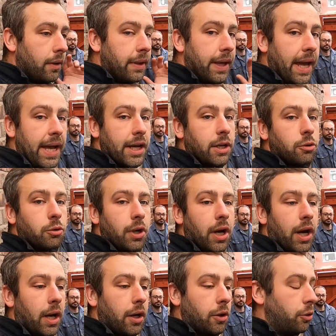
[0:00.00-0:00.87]
the air-cooled
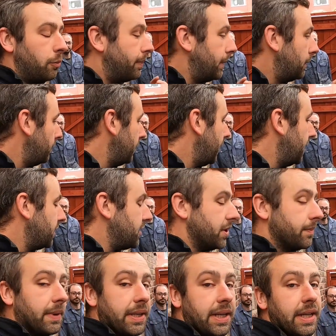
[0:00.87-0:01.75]
Hut, who built the
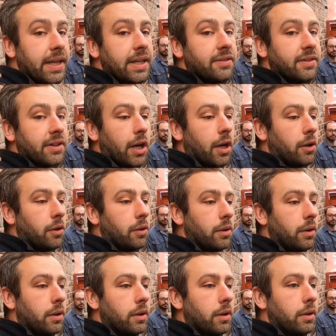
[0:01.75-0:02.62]
engine many years ago,